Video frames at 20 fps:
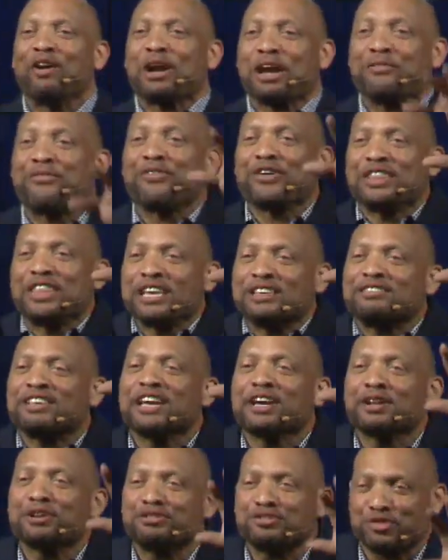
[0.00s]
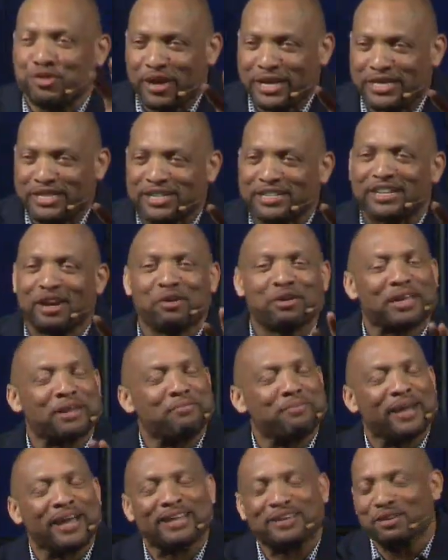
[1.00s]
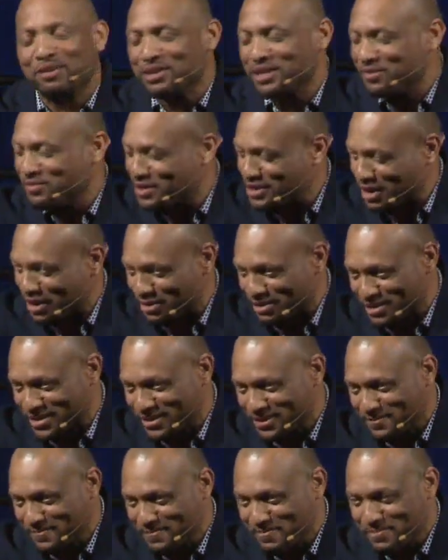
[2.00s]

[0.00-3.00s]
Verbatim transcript: okay, for this illustration, don't get mad, don't leave the church.